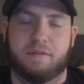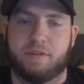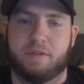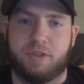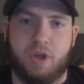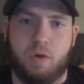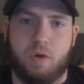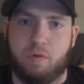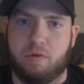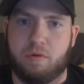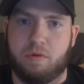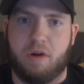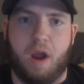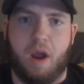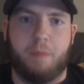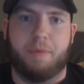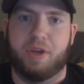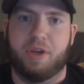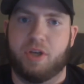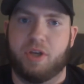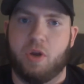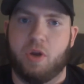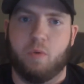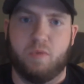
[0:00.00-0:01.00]
No
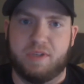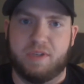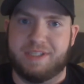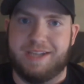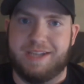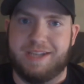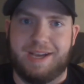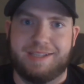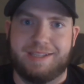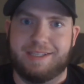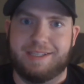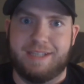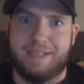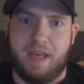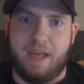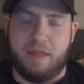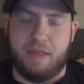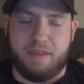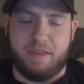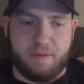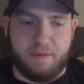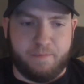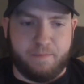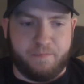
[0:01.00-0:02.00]
cropping, no resizing,
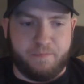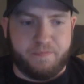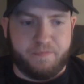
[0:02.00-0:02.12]
nothing.